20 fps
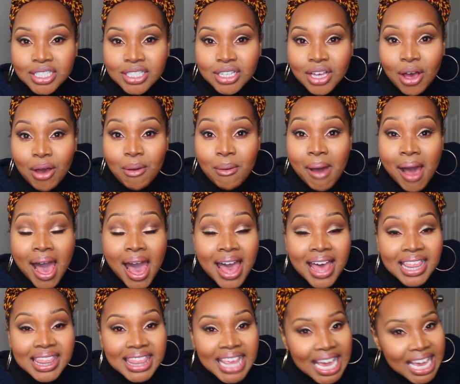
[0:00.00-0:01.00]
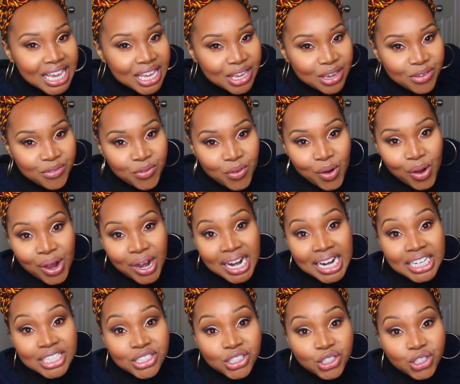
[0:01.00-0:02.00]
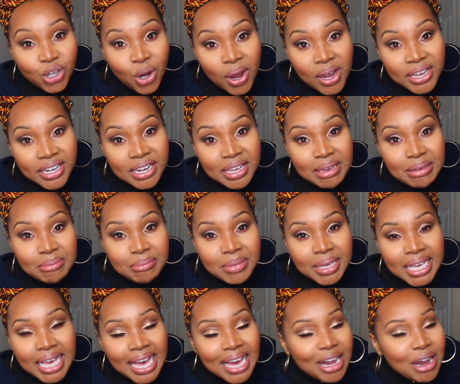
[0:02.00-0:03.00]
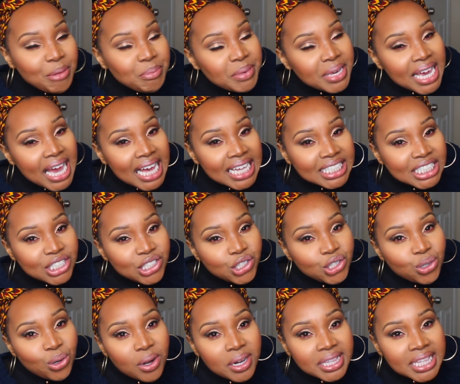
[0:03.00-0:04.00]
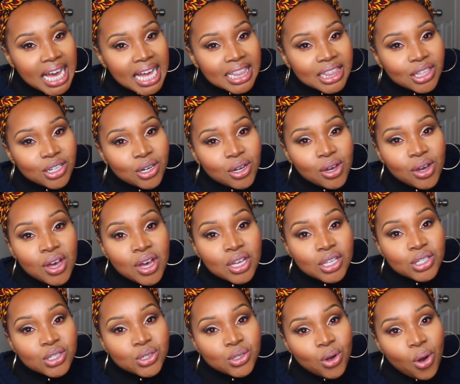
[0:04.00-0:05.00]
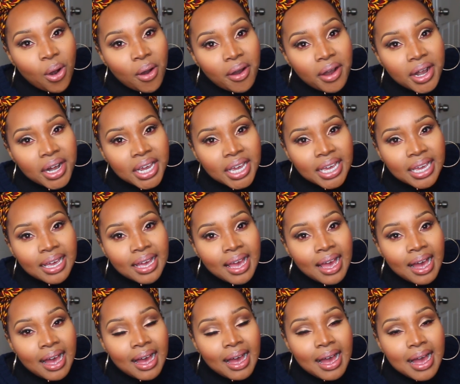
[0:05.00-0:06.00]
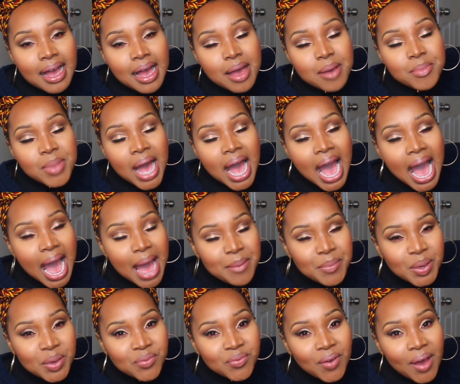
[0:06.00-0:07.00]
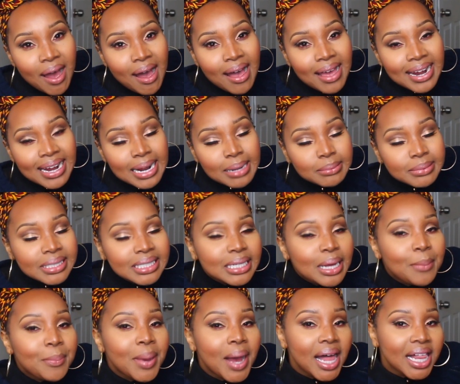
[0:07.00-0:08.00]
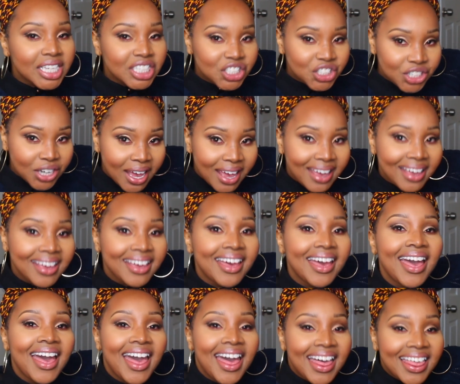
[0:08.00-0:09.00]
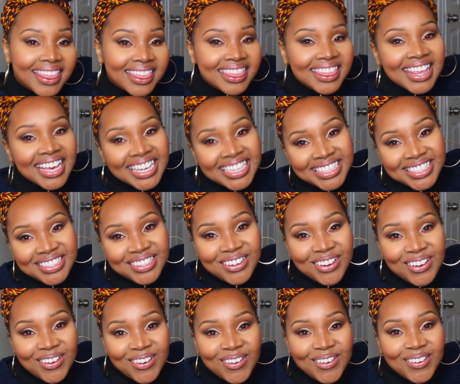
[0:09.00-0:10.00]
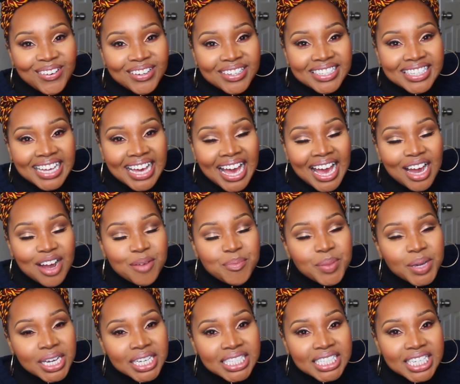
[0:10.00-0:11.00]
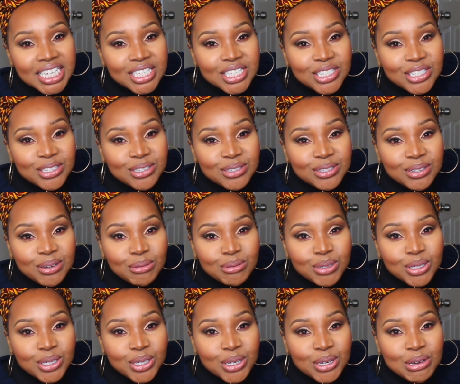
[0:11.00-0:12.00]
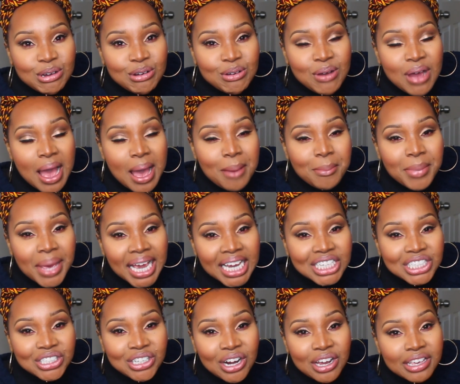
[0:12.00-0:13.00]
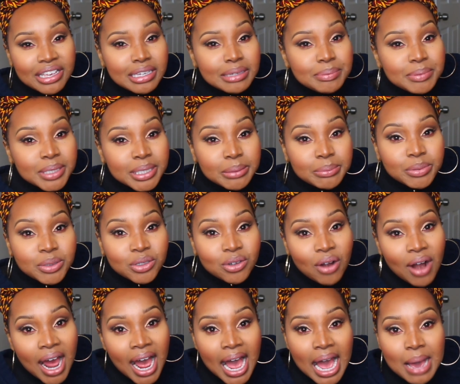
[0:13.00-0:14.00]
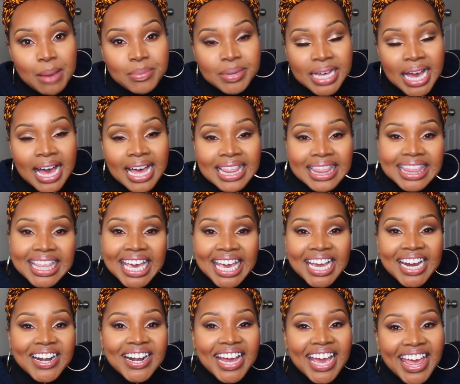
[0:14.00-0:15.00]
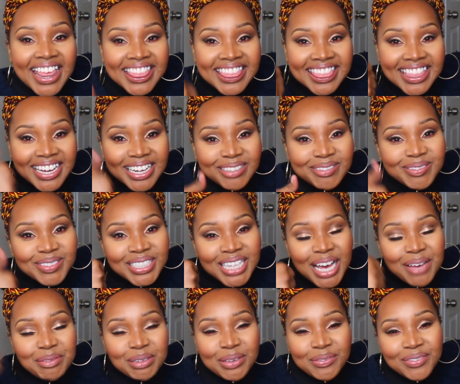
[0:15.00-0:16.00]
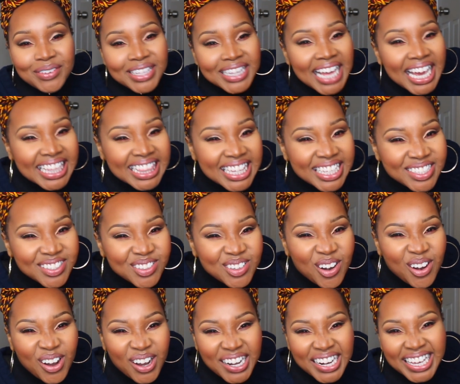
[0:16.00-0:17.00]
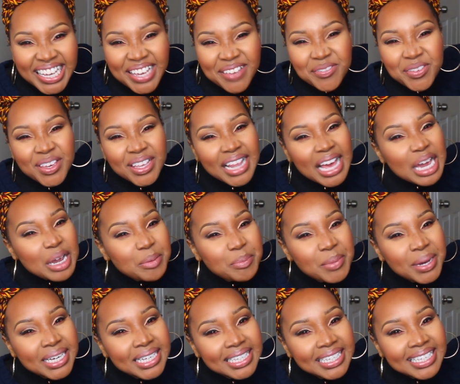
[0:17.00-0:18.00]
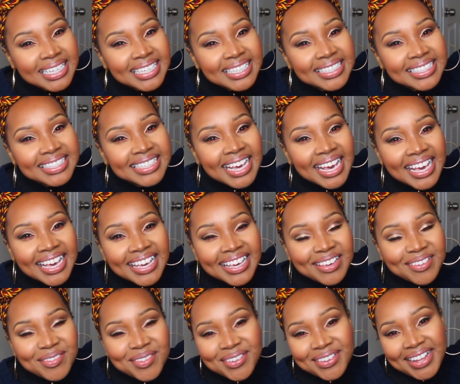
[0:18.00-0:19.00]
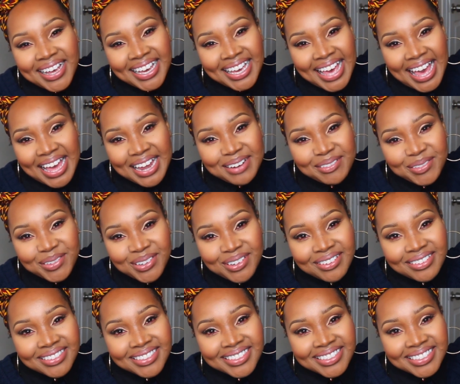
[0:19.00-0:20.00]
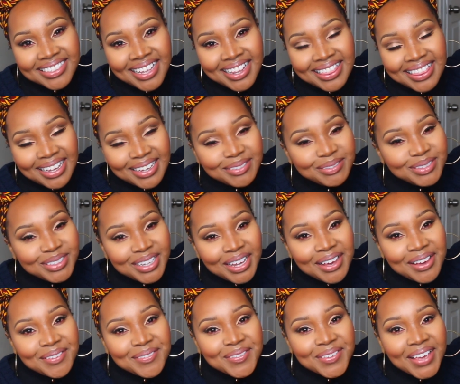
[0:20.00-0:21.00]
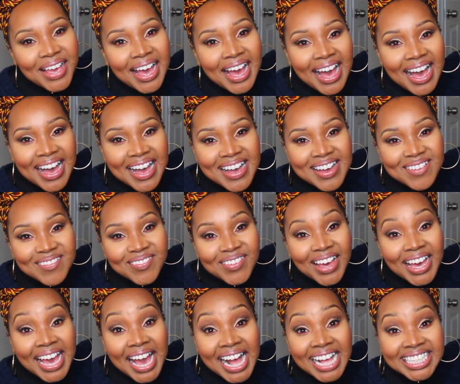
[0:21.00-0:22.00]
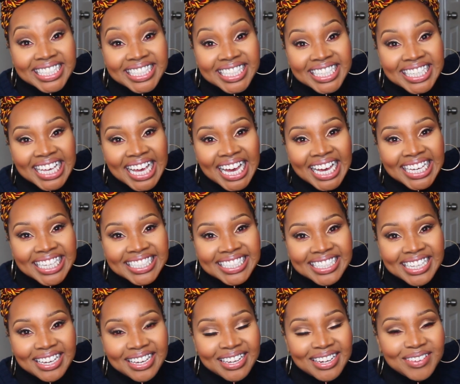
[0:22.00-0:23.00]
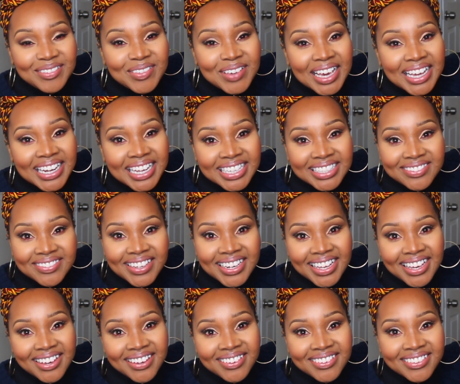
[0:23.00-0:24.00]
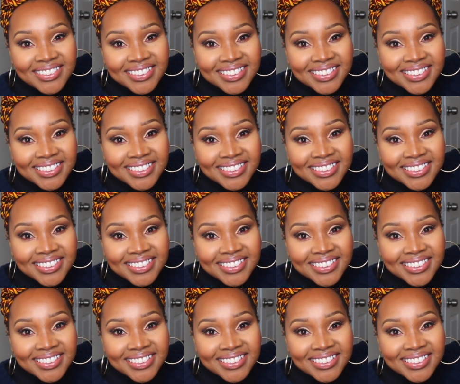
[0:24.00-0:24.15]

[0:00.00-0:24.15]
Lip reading: So thank you for joining me. I hope you guys enjoyed that little story. I'm Yvonne, and I'm still polishing this gold. I hope you continue to do so too. Make sure you subscribe down there and thumbs up if you like this story, if you like monkeys, if you like animals, thumbs up. But I'll see you guys in my next video.